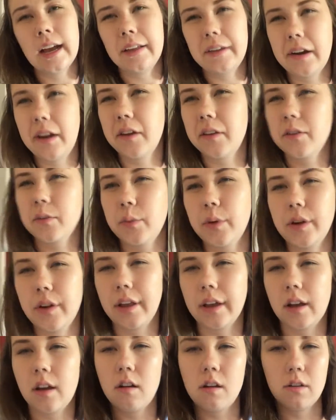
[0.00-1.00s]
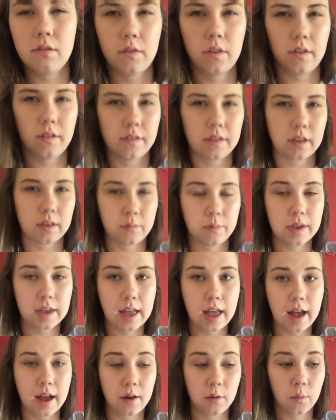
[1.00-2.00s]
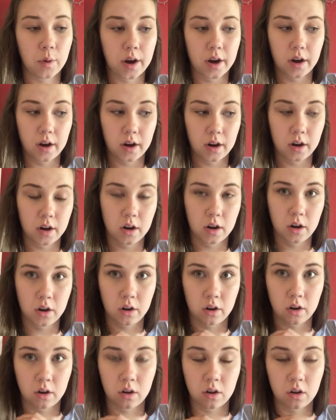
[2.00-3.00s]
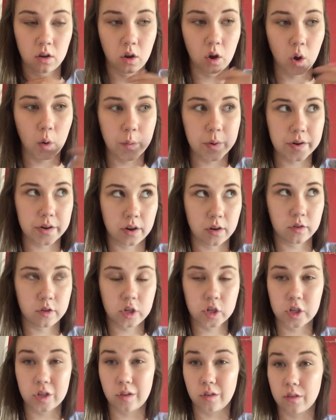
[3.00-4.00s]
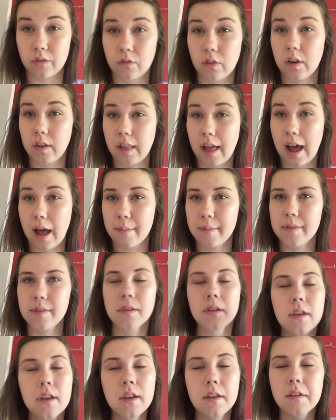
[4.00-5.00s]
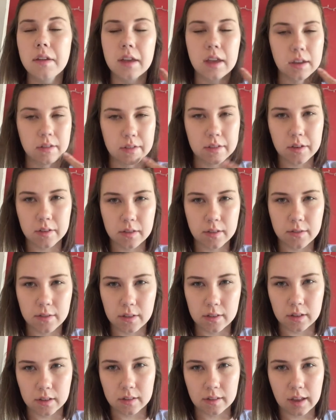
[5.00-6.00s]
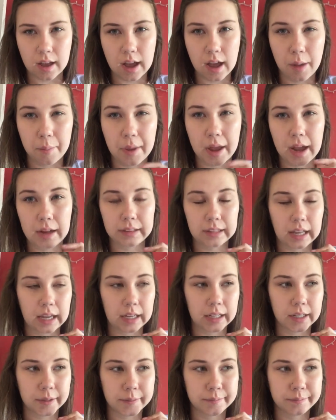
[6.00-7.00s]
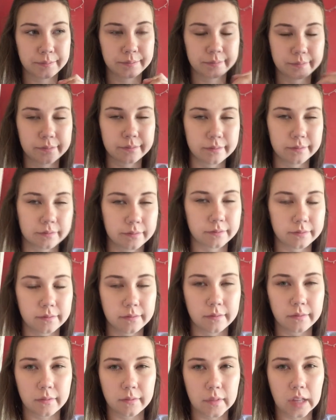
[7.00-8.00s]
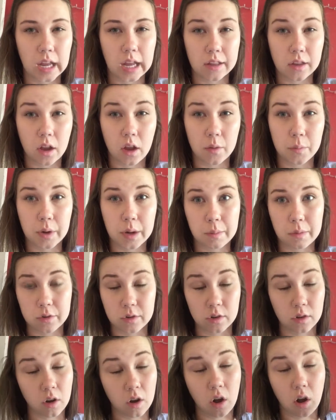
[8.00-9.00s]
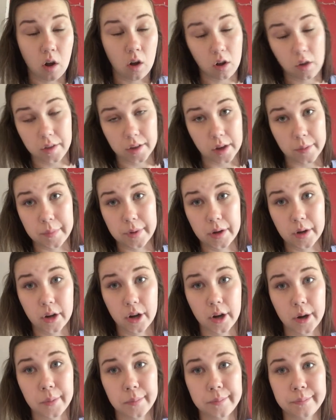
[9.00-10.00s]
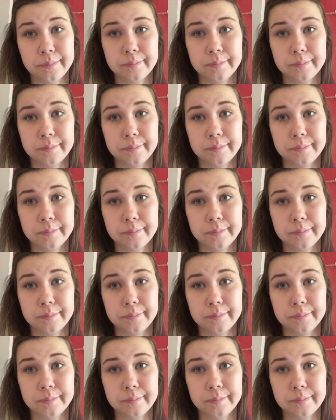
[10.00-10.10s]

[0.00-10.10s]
And I'll just wear like Converse because we can't wear open-toed shoes for labs. Even though it's a physics lab and like it's all, pretty much all on the computer.